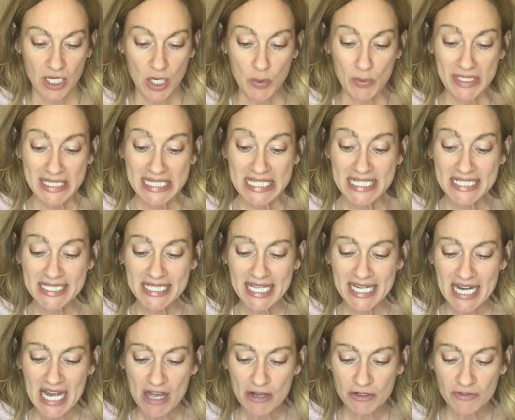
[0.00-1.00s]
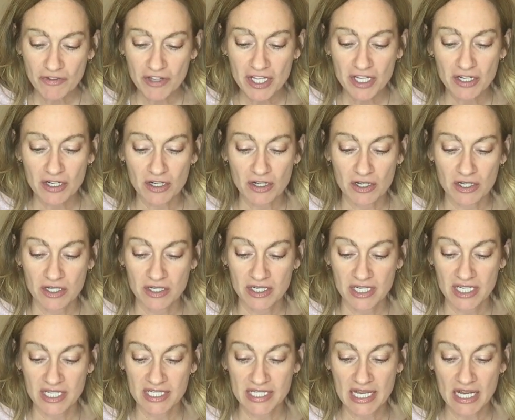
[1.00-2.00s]
"We need to get out of here,"
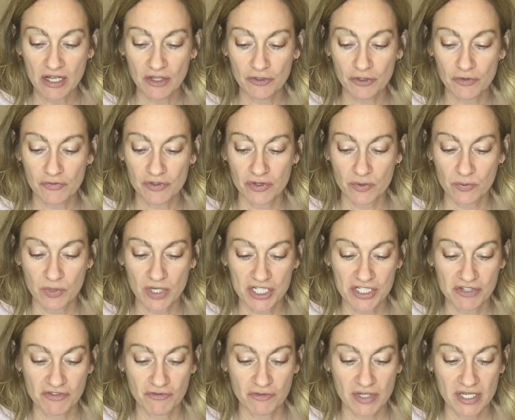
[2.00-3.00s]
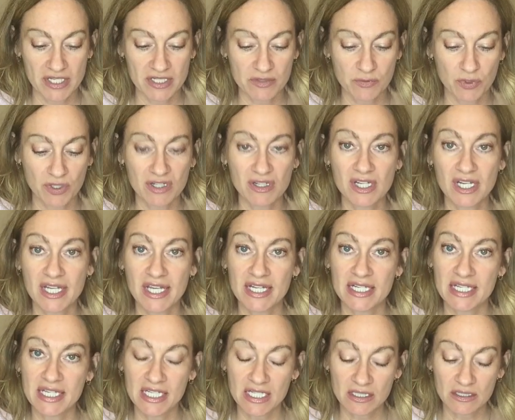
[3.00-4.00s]
Nick yelled over the rush of wind. "We're going to get
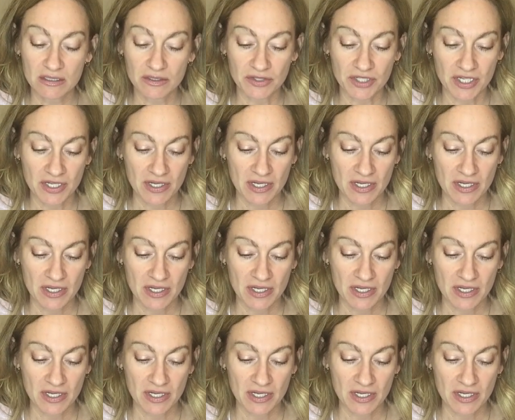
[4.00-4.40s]
killed."